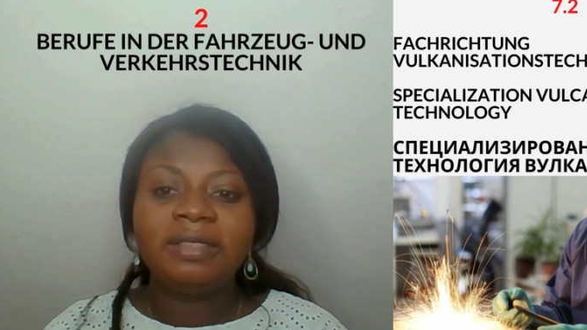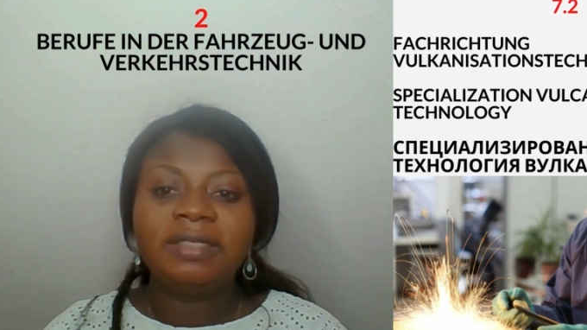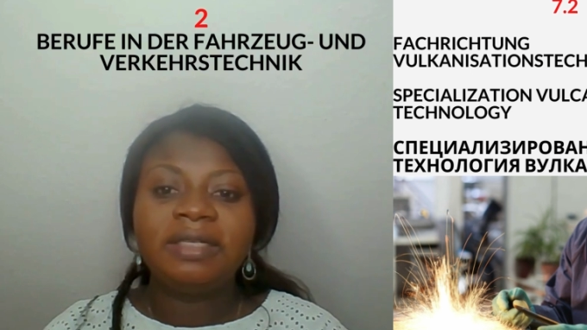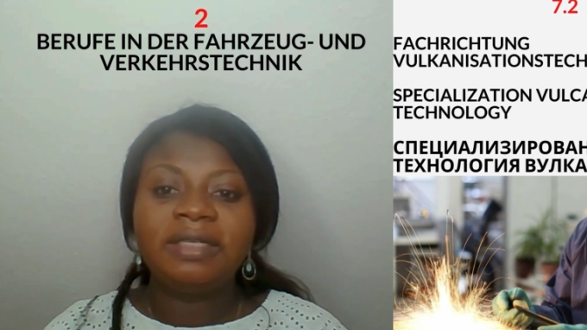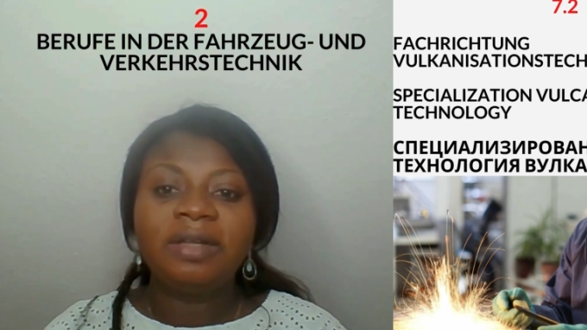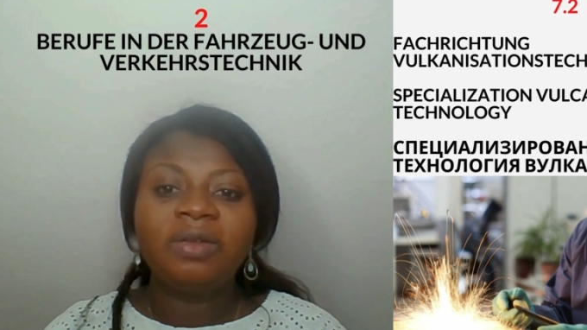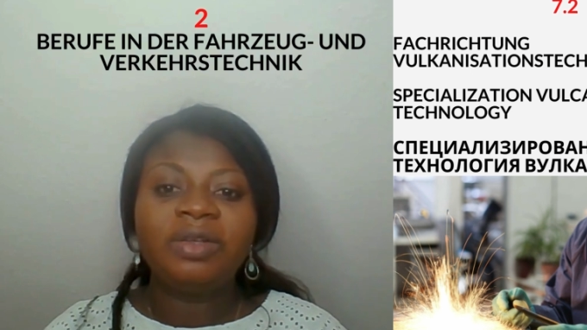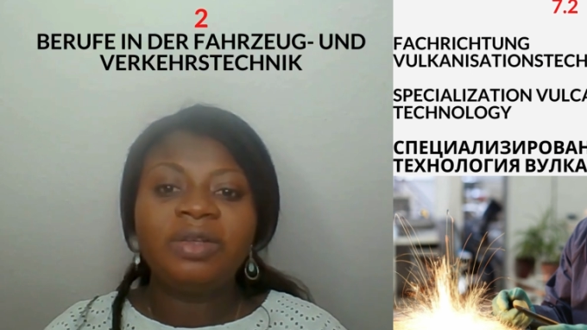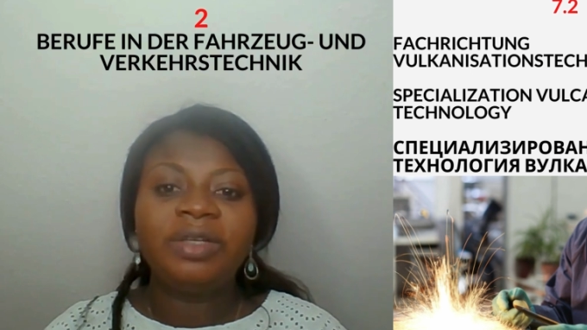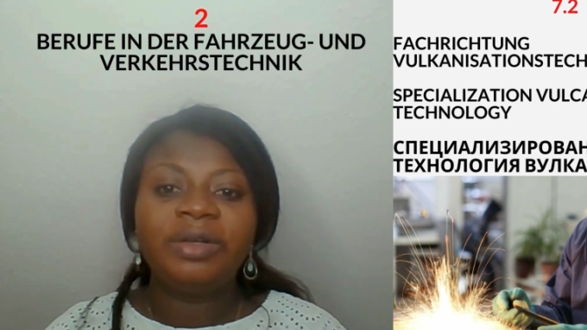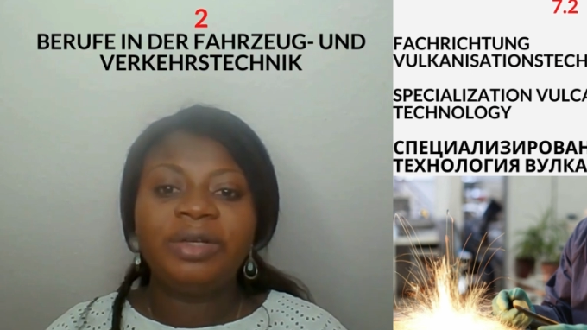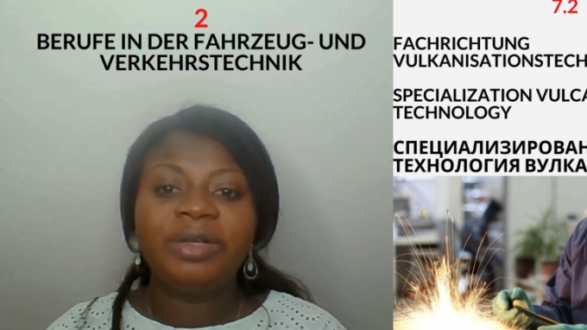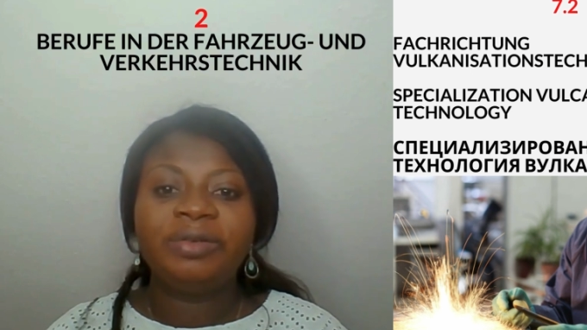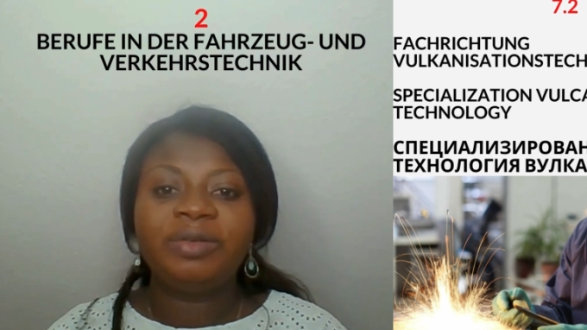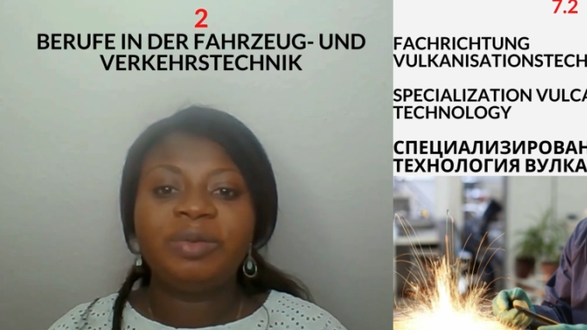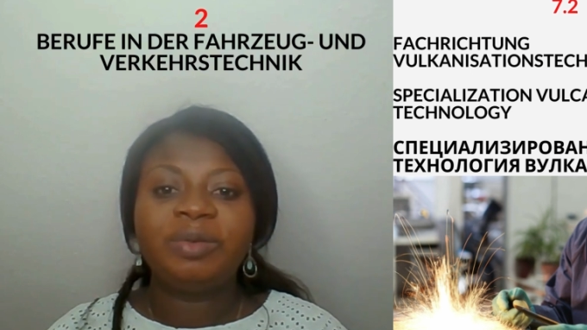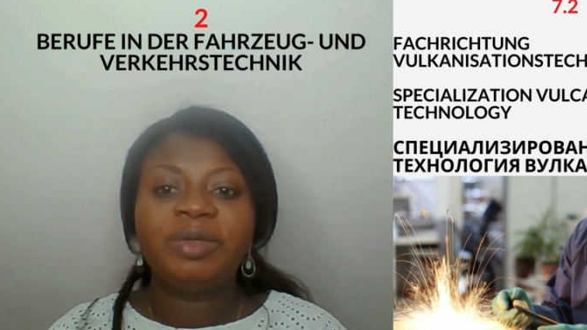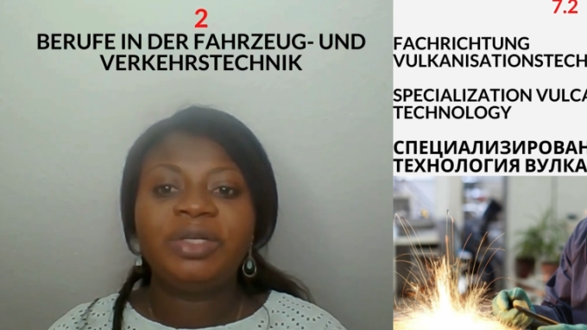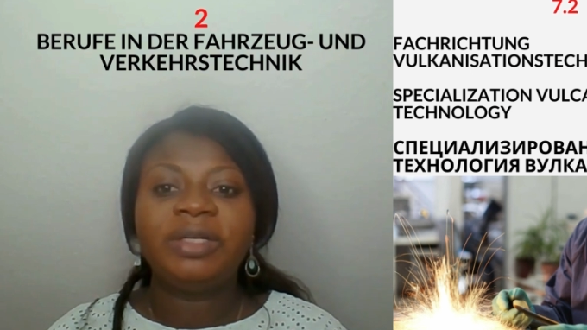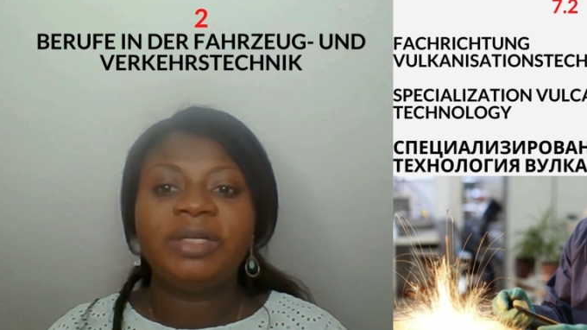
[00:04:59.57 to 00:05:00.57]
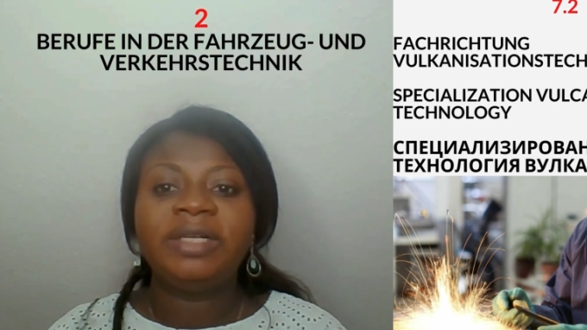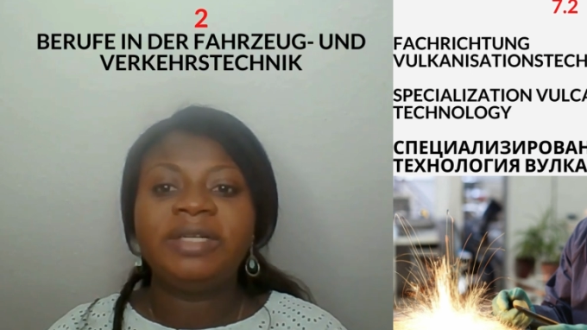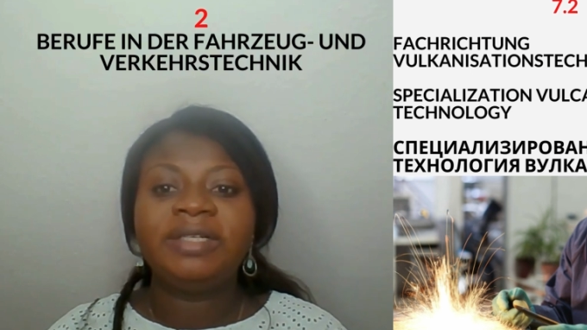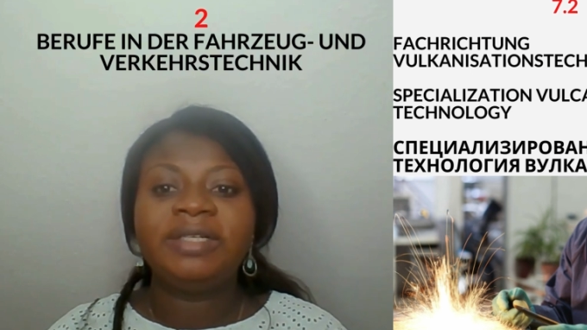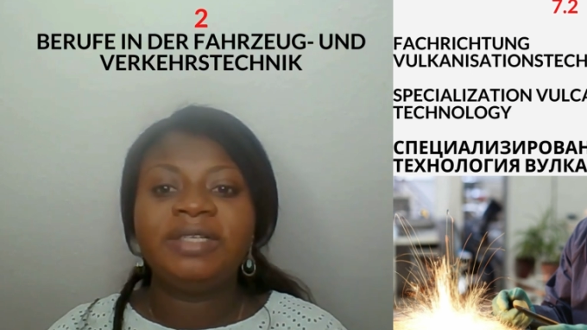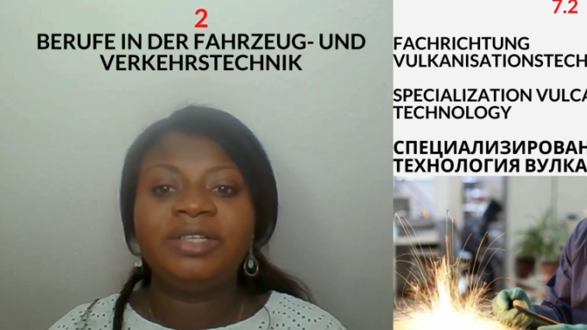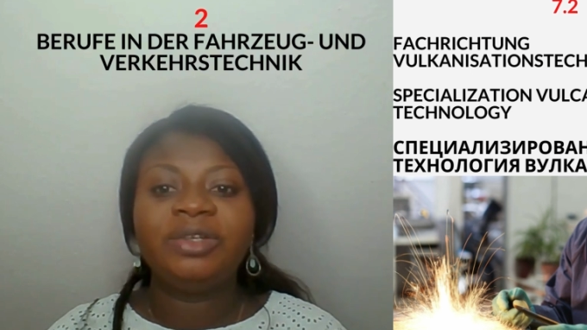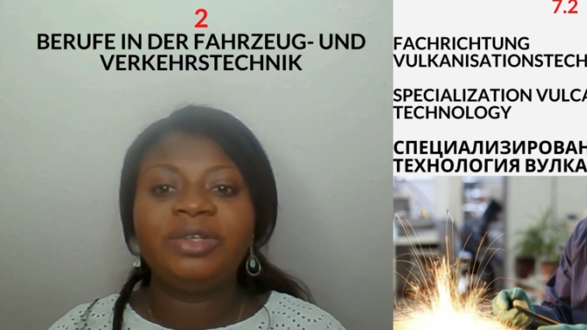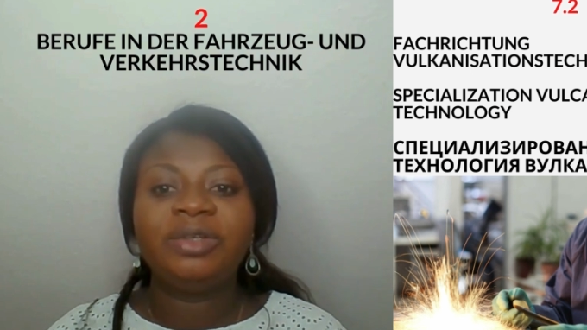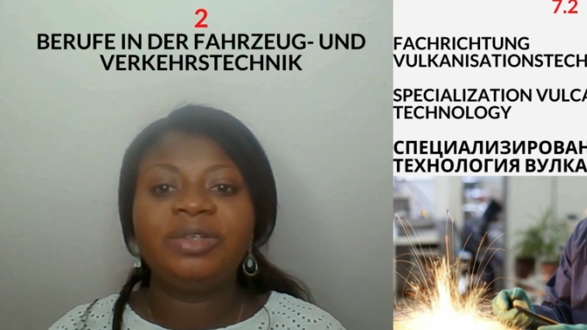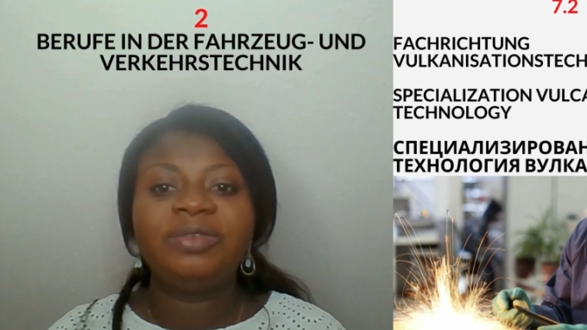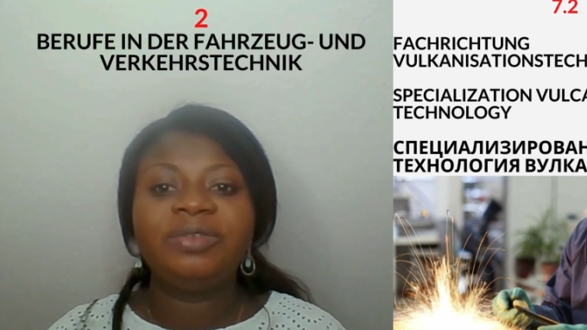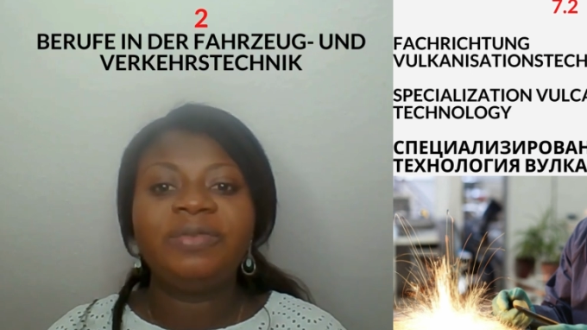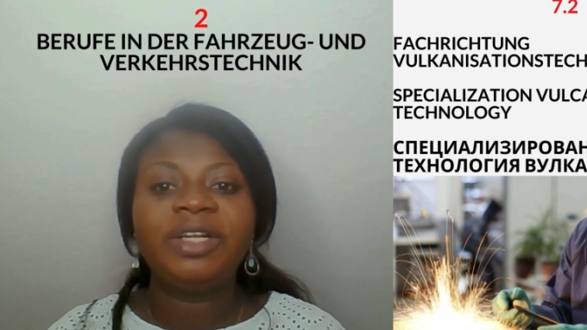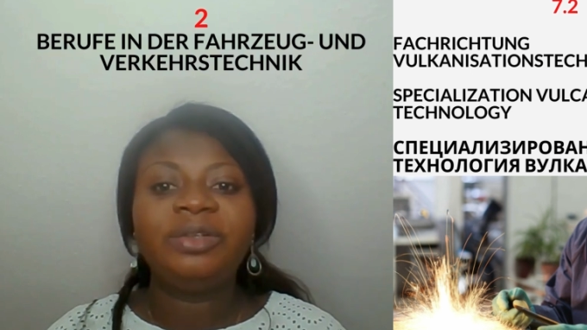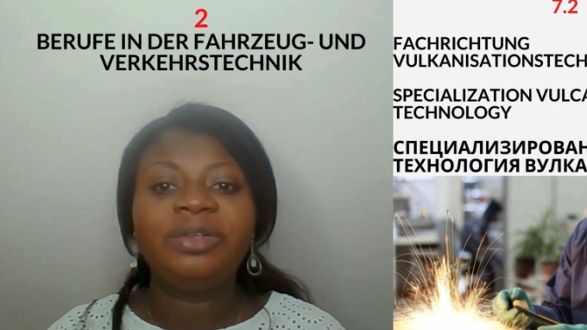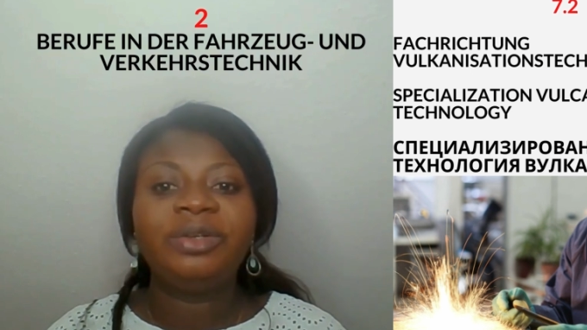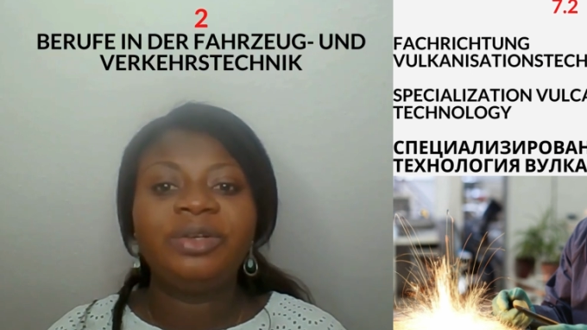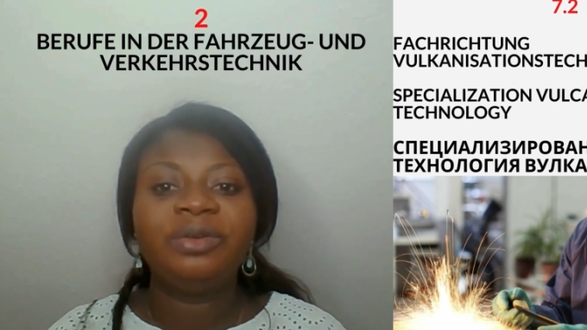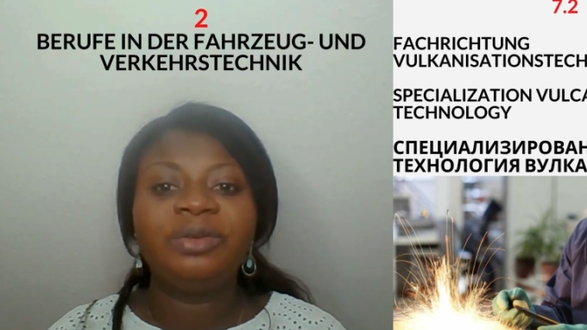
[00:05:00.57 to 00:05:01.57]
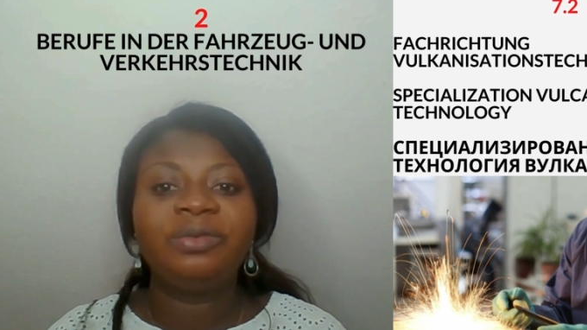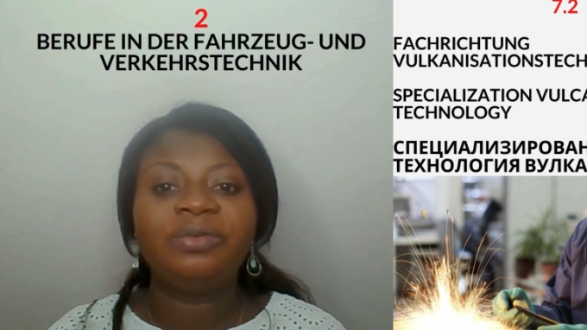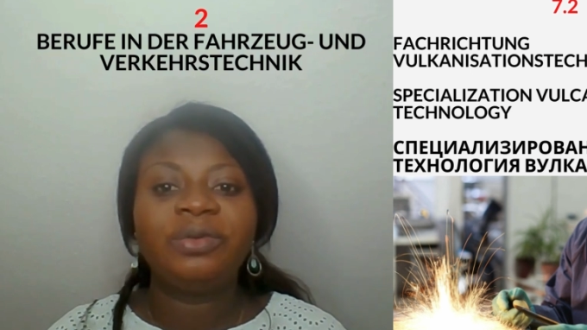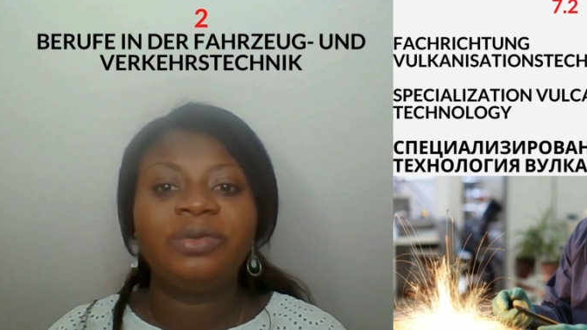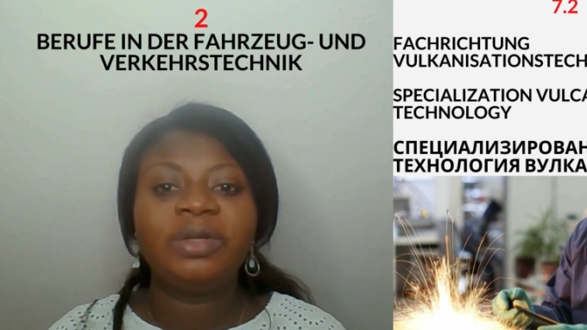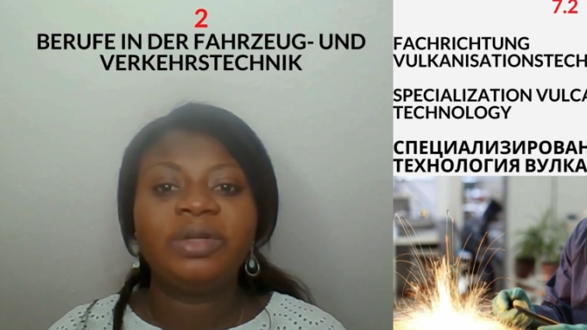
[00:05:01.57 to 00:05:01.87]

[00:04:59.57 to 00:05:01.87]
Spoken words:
the second area of specialization, is FACHRICHTUNG